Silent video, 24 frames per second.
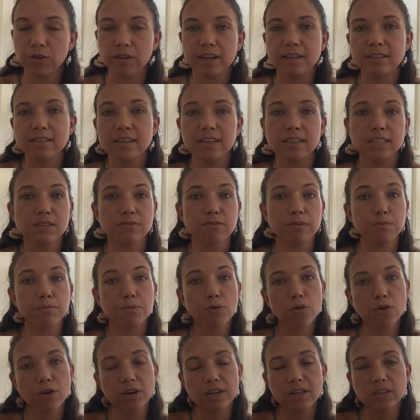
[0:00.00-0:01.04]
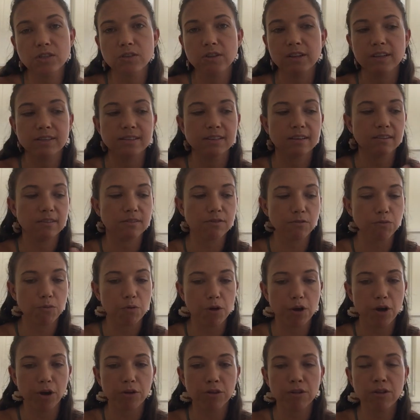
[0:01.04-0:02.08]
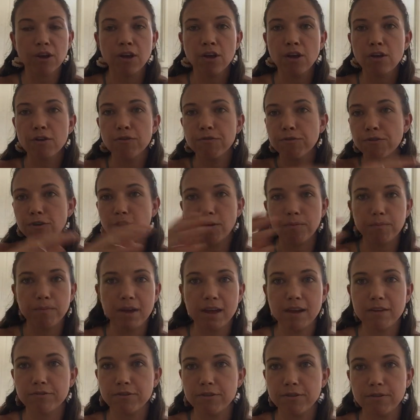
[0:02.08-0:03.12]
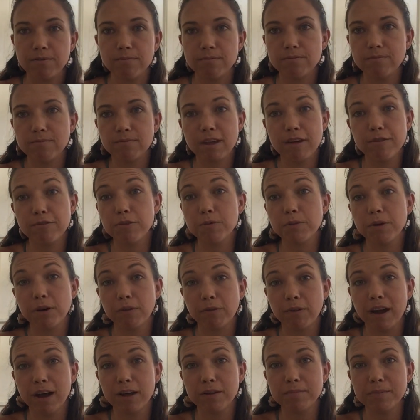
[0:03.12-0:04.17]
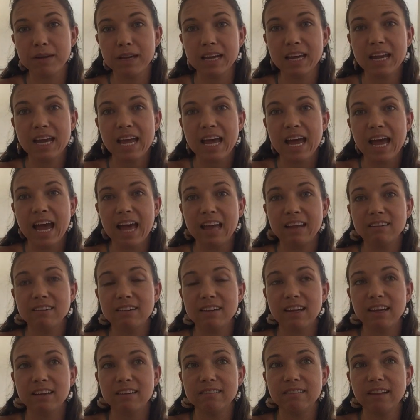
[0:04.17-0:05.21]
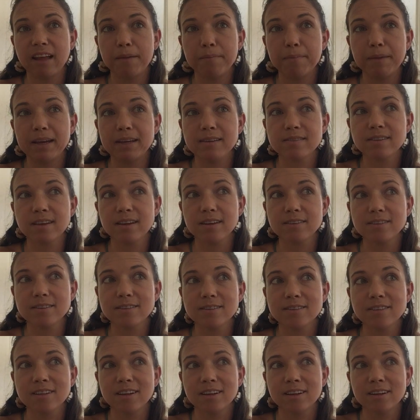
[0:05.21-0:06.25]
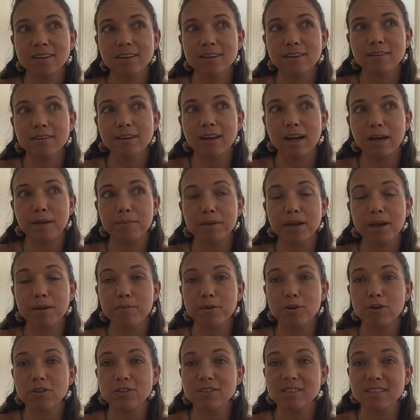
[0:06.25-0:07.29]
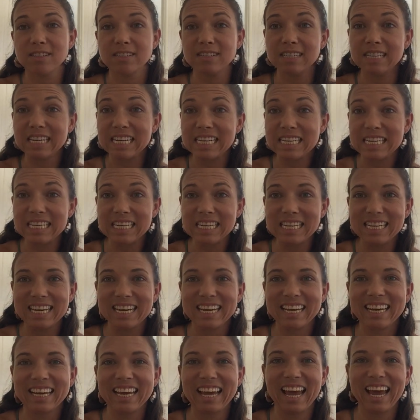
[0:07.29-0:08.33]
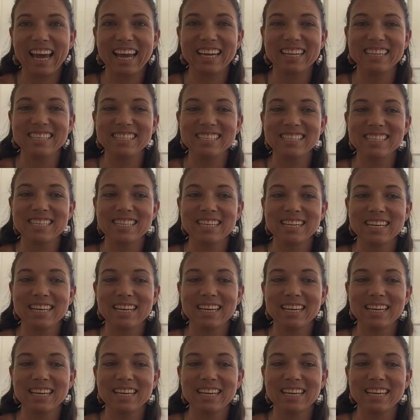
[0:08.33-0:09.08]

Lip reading: or that sense of importance or that sense of worth from everyone around me, and that makes us come across as needy and